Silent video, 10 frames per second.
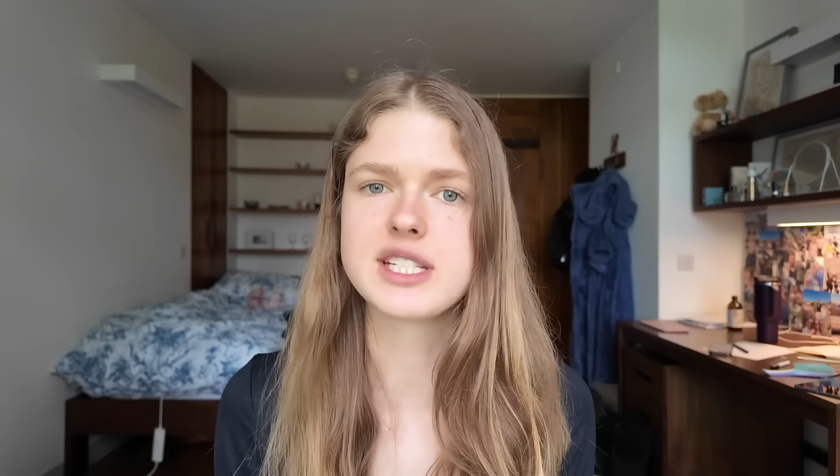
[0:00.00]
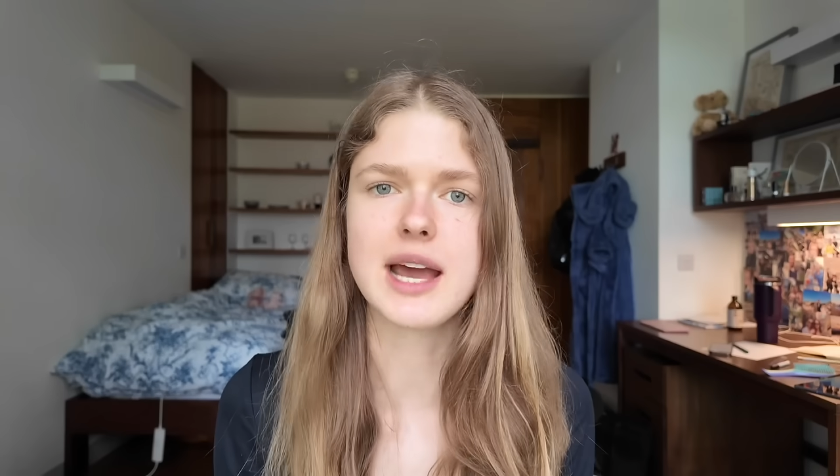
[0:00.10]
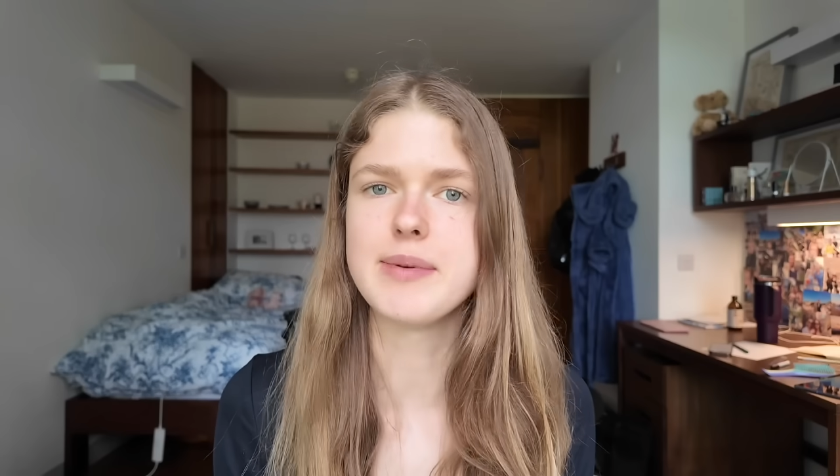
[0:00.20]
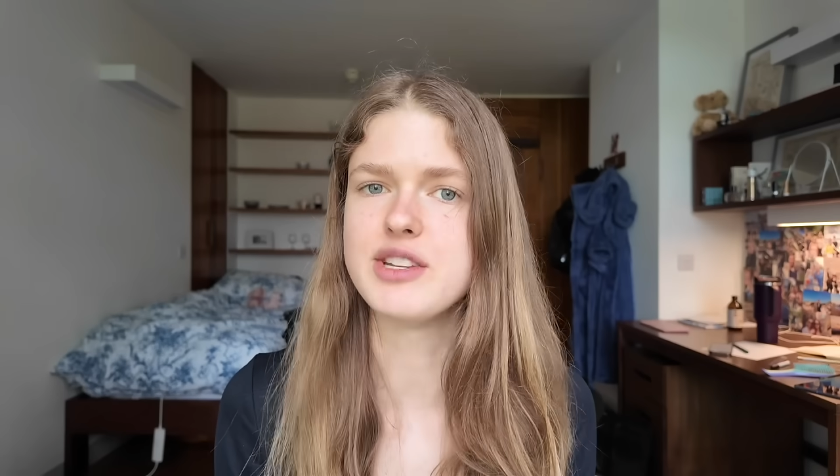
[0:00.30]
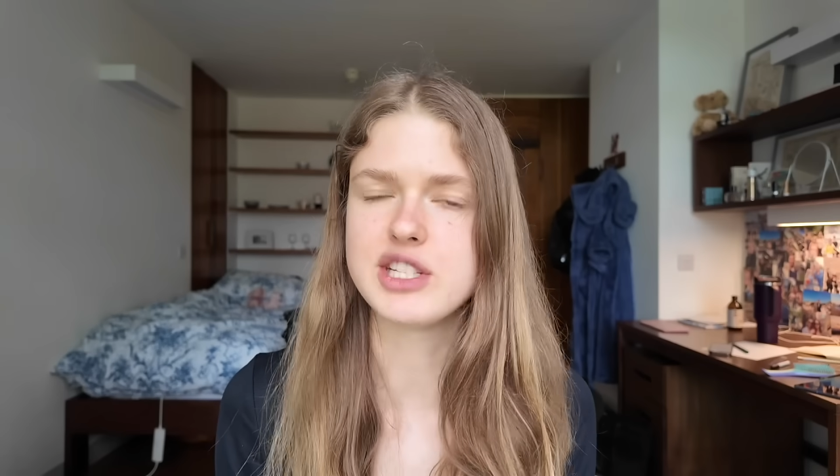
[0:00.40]

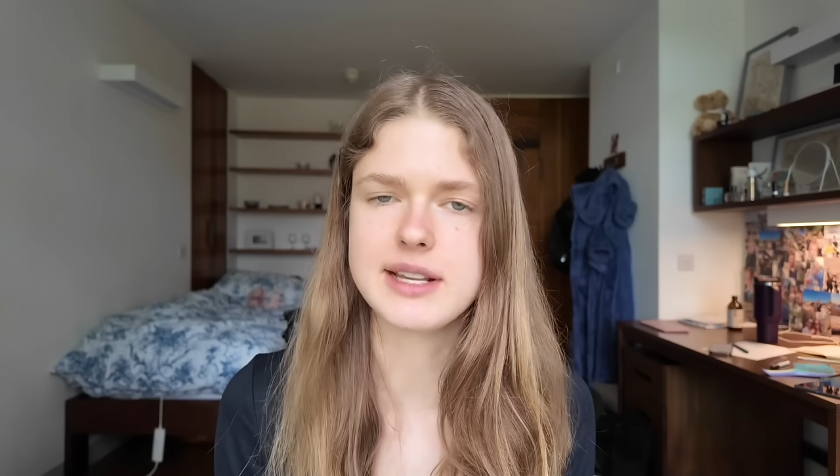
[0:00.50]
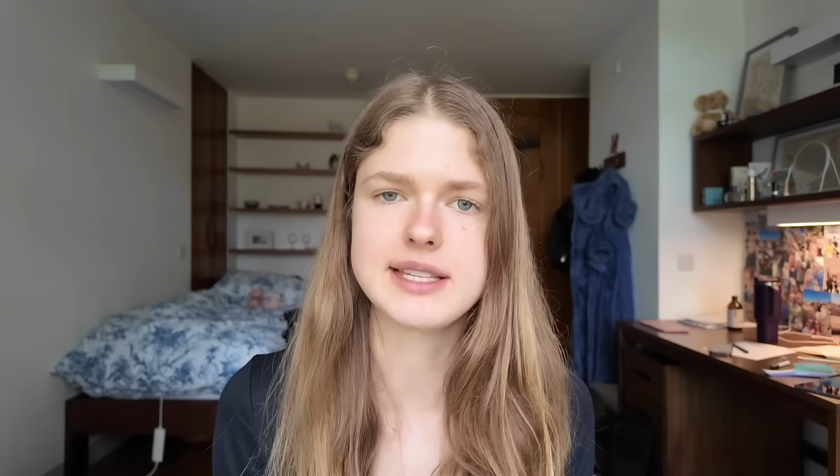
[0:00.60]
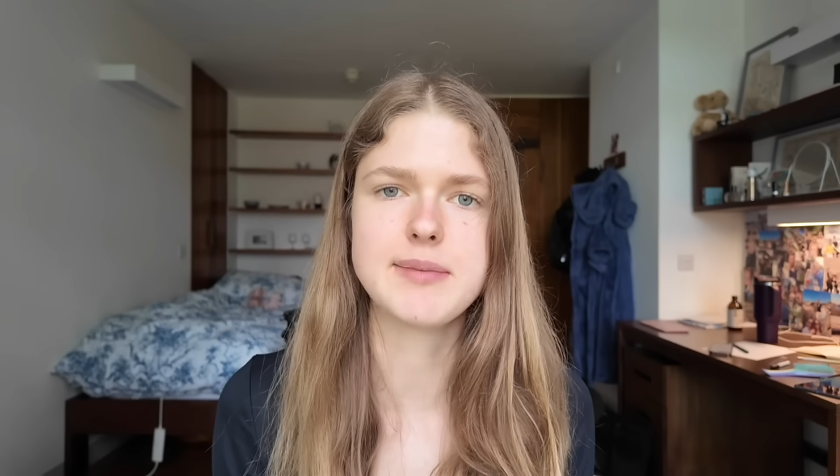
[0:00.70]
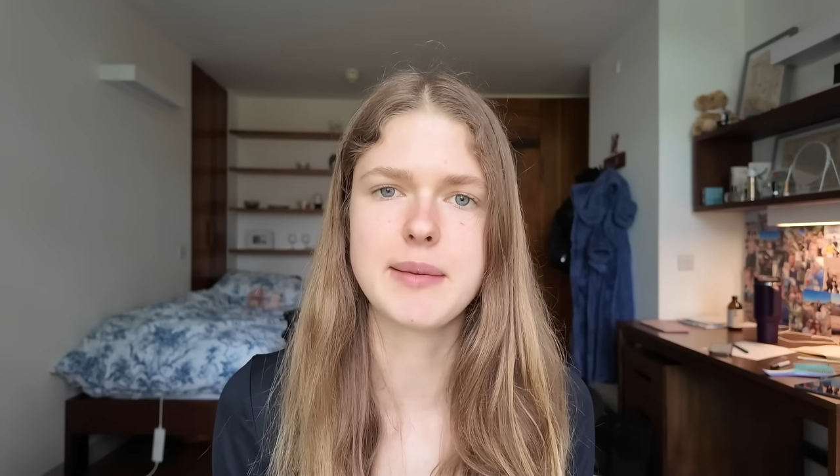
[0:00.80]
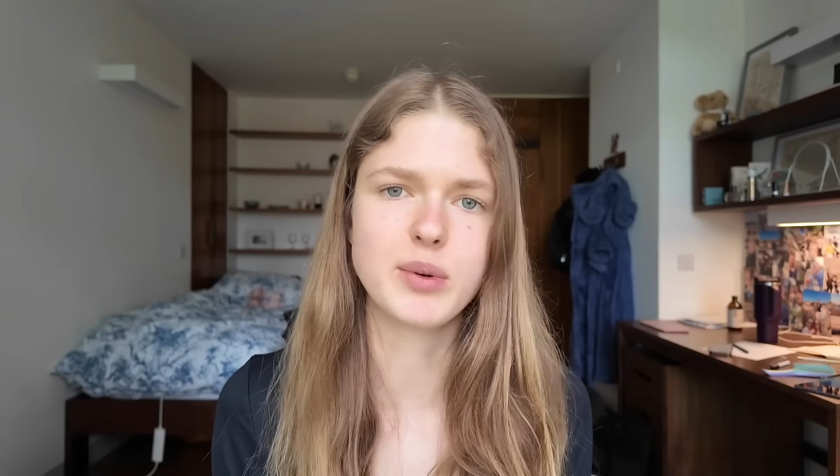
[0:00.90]
type in
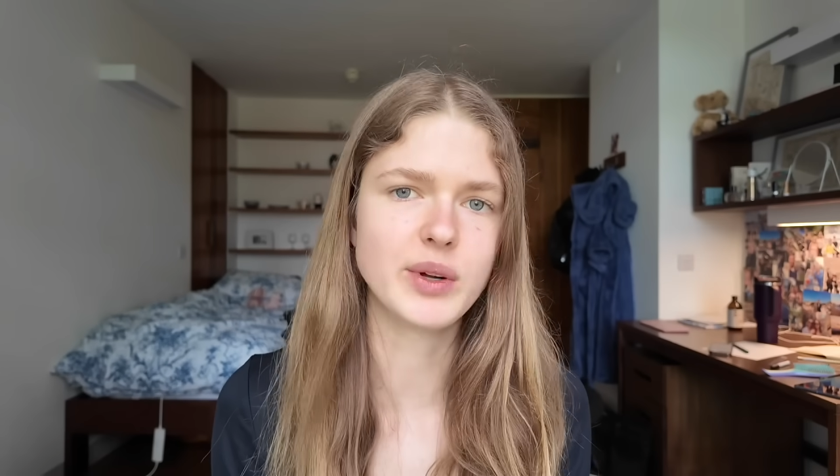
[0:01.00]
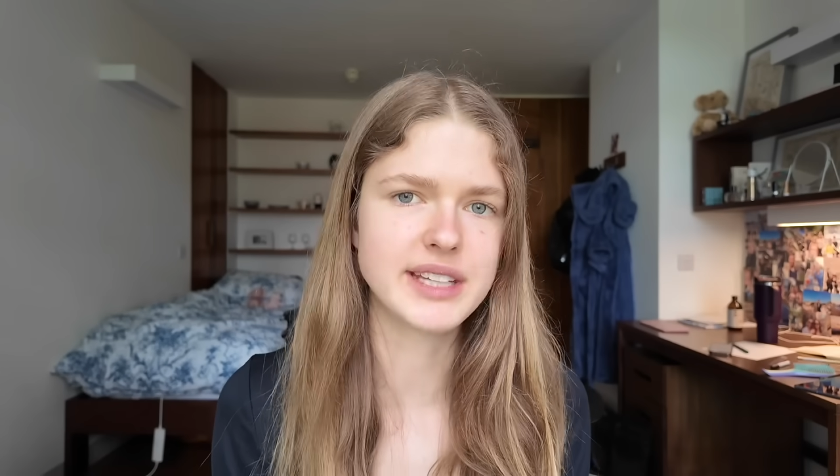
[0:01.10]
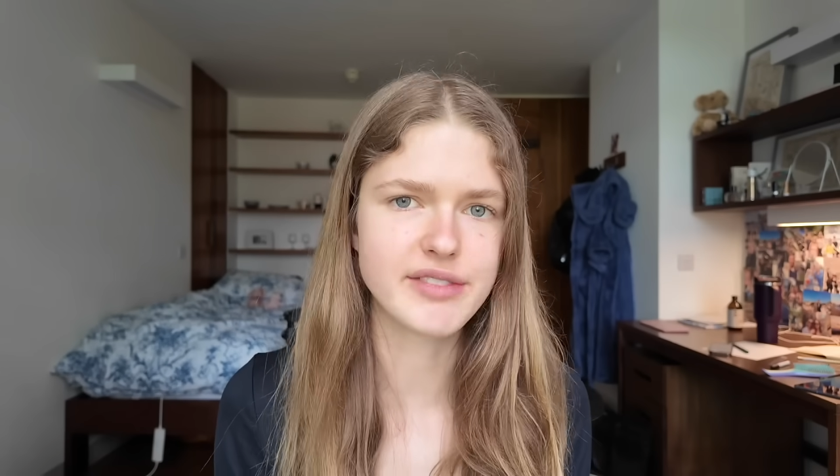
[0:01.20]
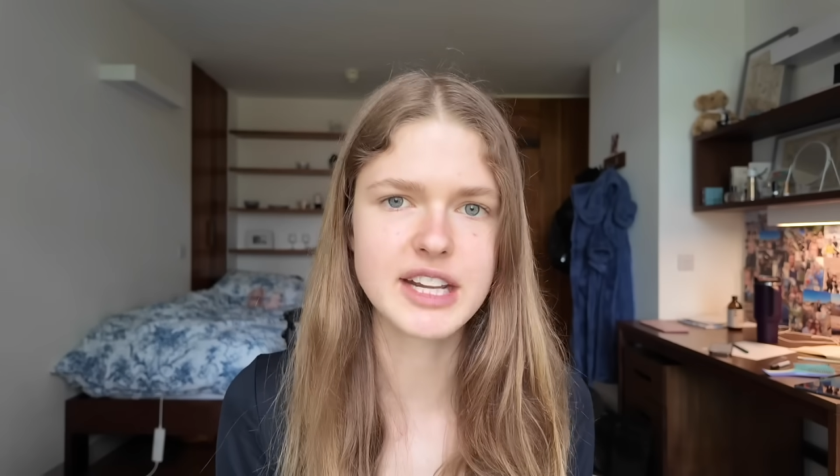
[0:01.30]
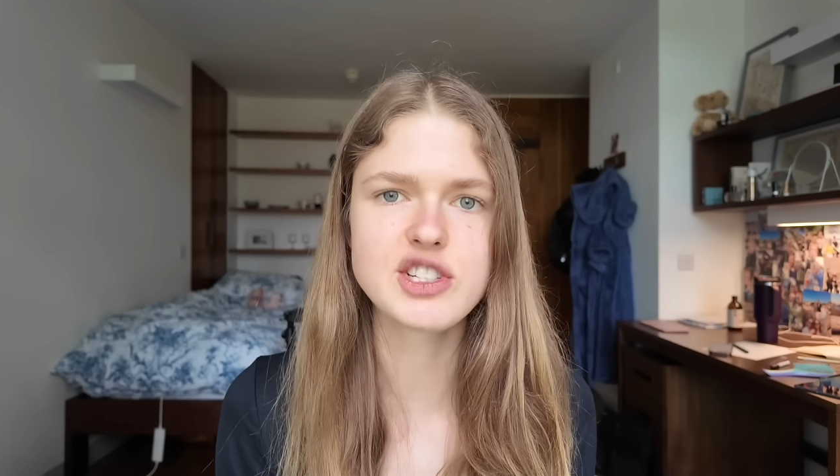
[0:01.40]
GCSE Paper 1
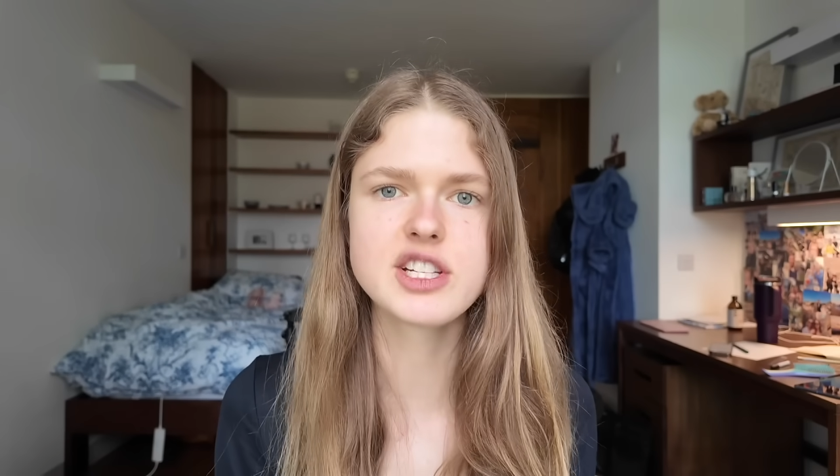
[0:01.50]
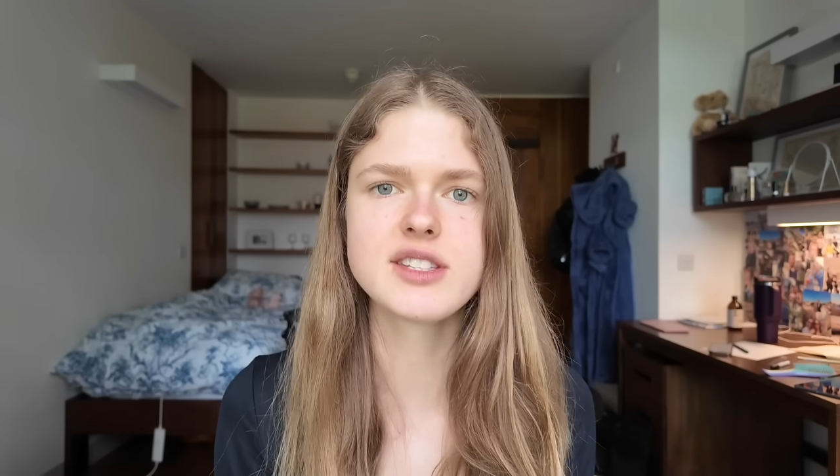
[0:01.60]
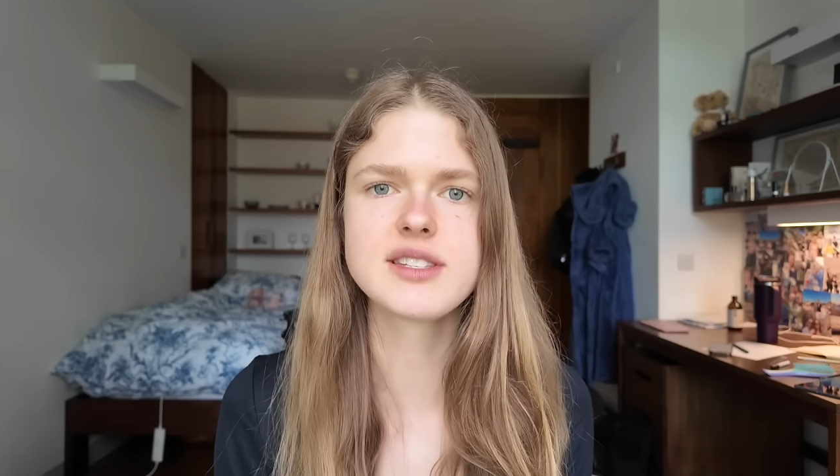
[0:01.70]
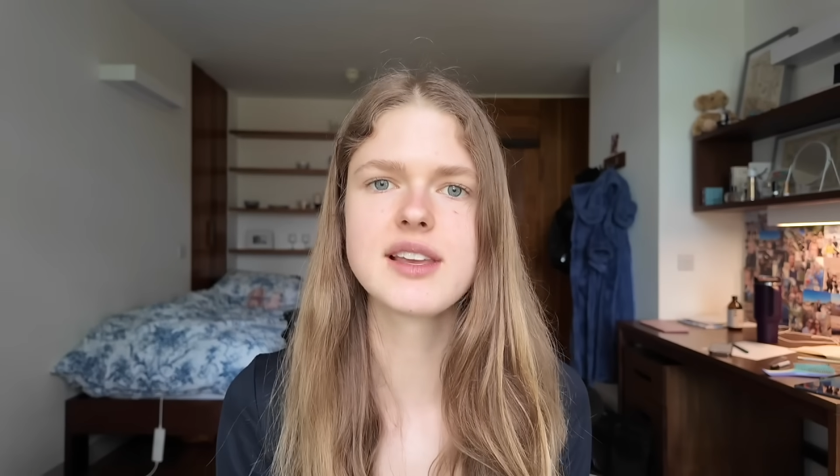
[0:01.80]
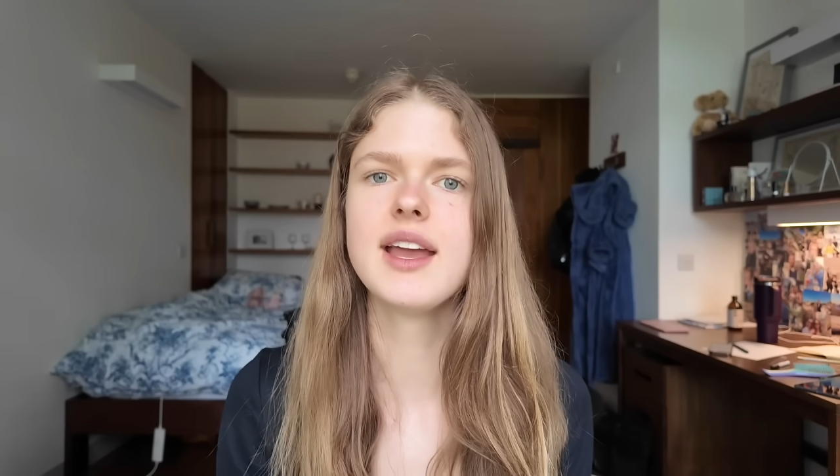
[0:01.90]

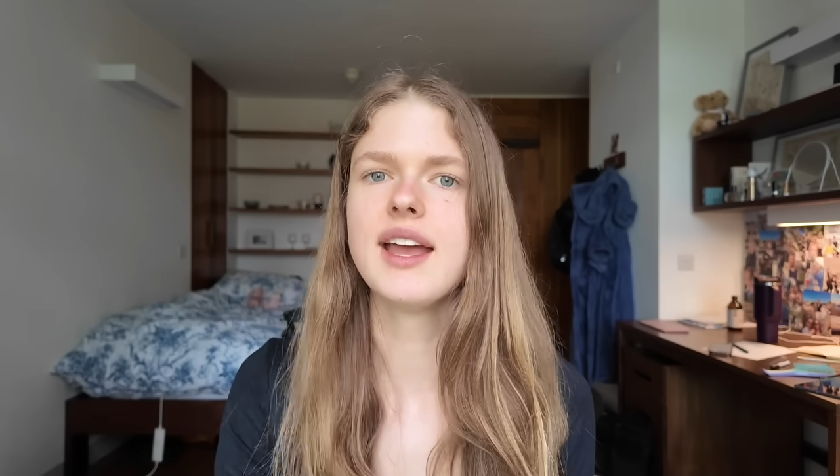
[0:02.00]
definitions,